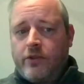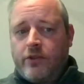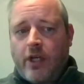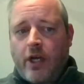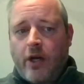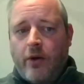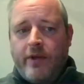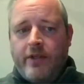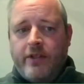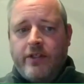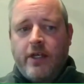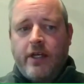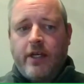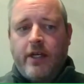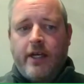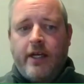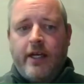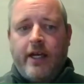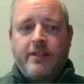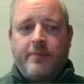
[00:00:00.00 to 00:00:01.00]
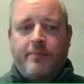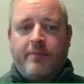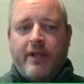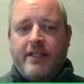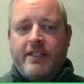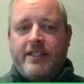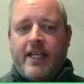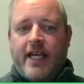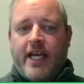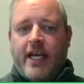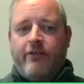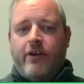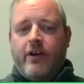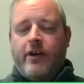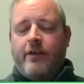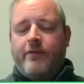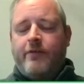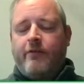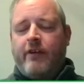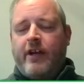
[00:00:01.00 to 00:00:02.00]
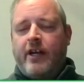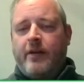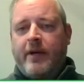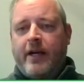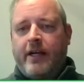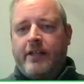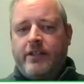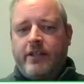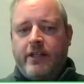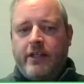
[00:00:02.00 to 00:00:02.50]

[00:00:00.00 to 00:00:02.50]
so it has a plant area of around about